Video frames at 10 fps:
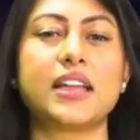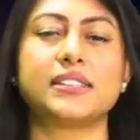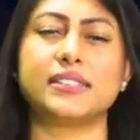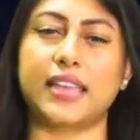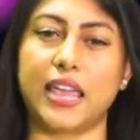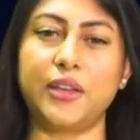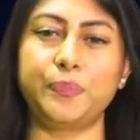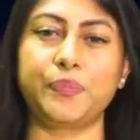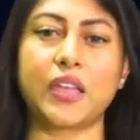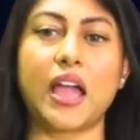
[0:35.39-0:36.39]
Today,
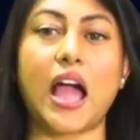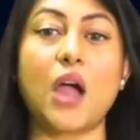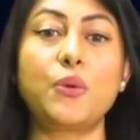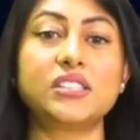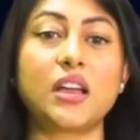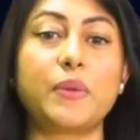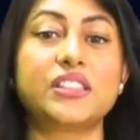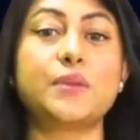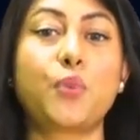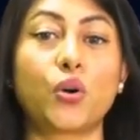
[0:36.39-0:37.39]
I want to talk about
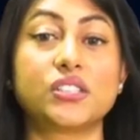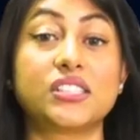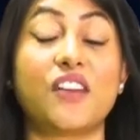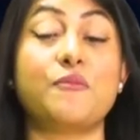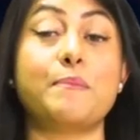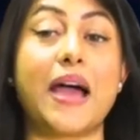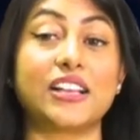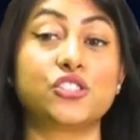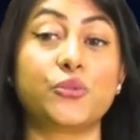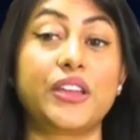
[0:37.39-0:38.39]
the importance of
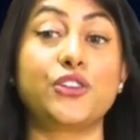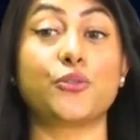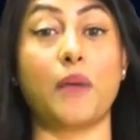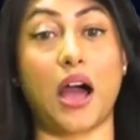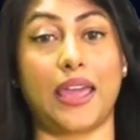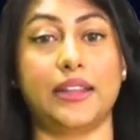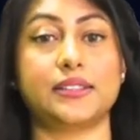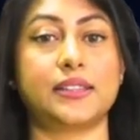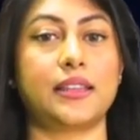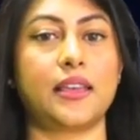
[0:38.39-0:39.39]
mastering your
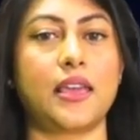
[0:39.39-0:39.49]
mind.